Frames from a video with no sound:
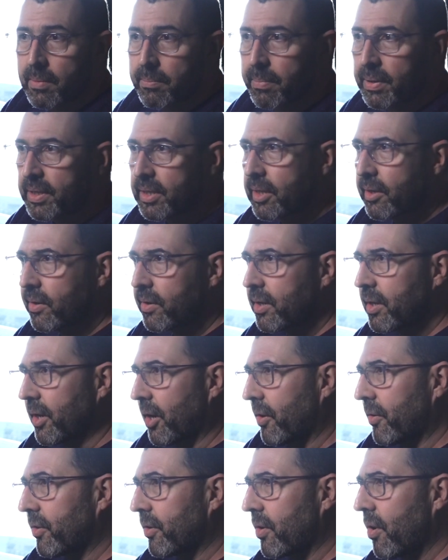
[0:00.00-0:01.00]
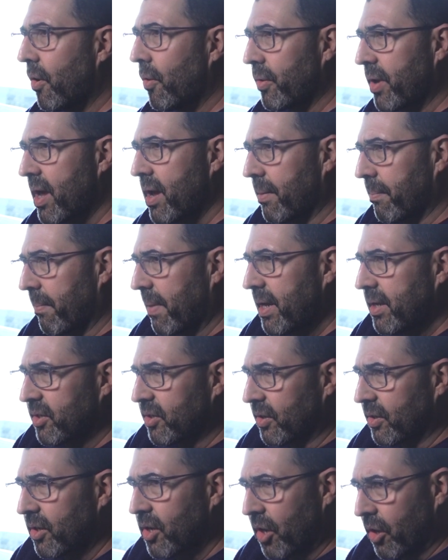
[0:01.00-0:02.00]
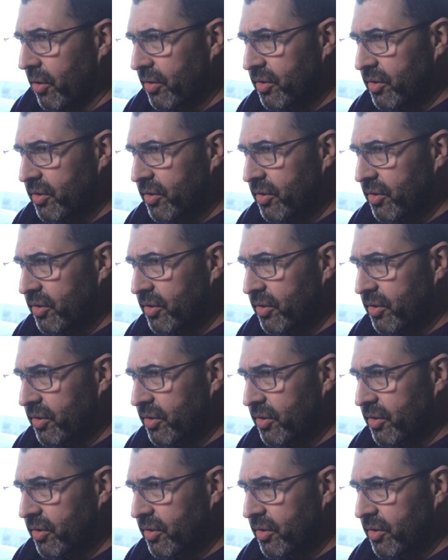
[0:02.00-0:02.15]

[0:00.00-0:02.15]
but they're it makes it